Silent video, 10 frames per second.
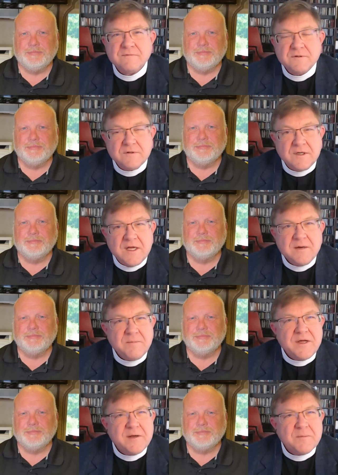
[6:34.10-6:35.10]
Speaker 1: a lot
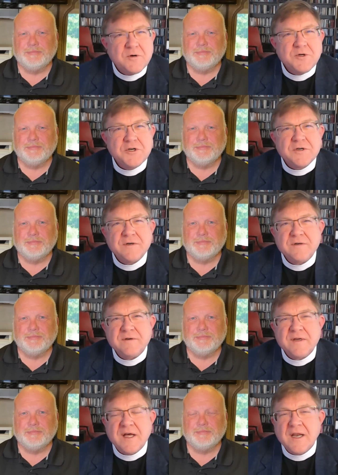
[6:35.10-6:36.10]
by emotion,
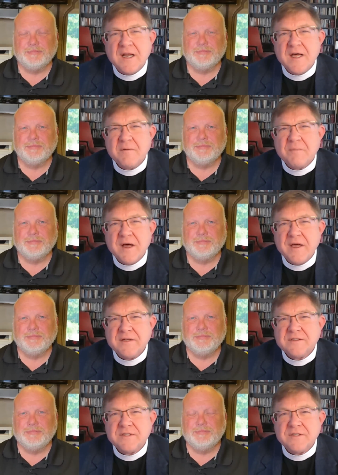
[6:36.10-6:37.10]
a lot by
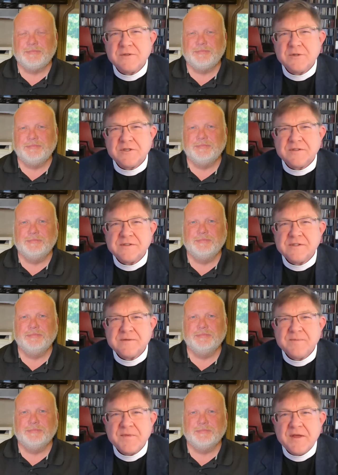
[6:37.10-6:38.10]
institutions.
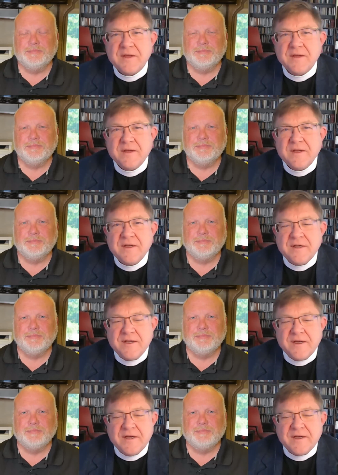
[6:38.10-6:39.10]

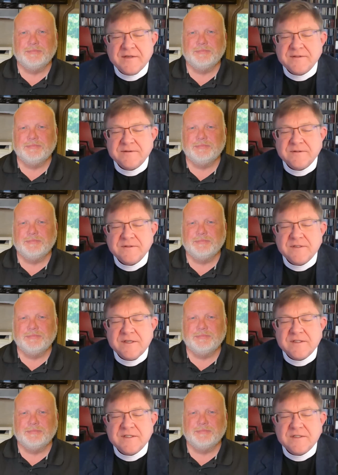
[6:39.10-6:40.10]
And
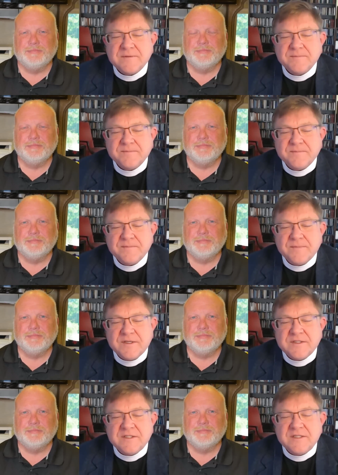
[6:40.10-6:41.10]
it's
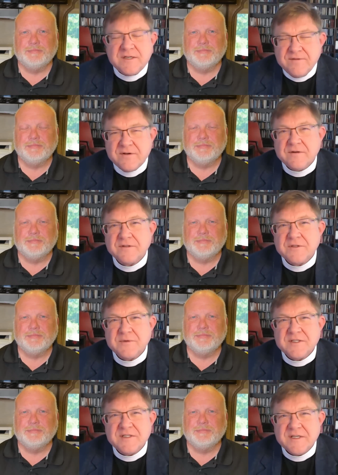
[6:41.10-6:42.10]
it's difficult
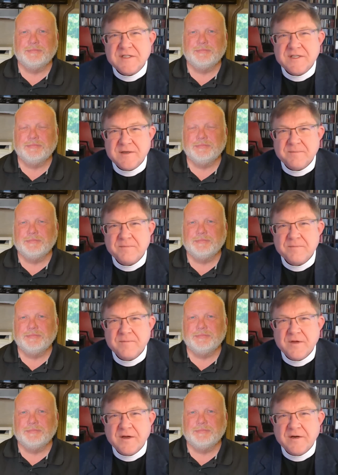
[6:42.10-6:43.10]
to assess him
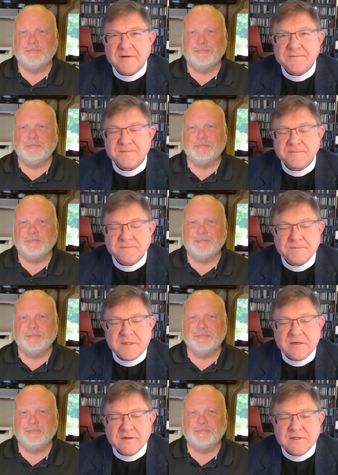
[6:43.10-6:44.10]
uh,
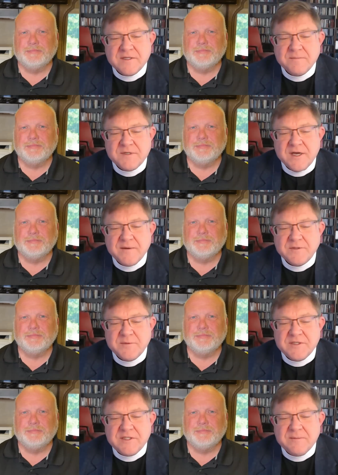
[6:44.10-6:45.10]
because sometimes
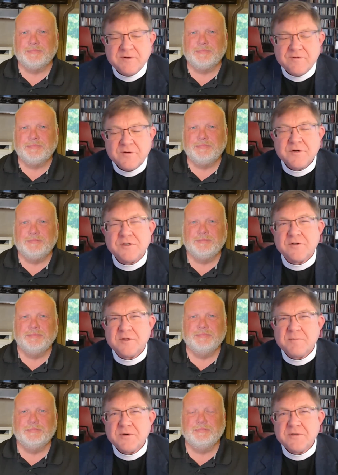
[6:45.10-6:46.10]
we seem to verge on
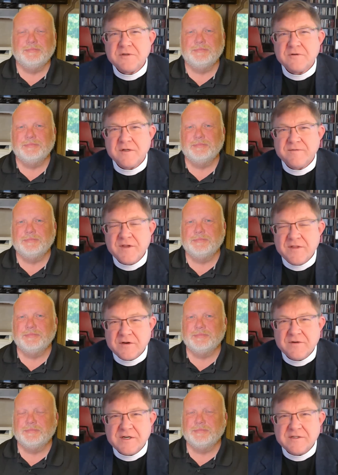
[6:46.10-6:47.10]
the personal in the
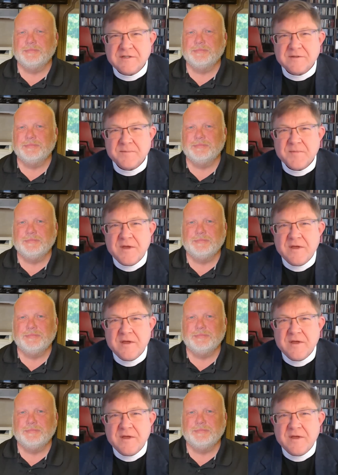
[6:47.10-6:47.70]
criticism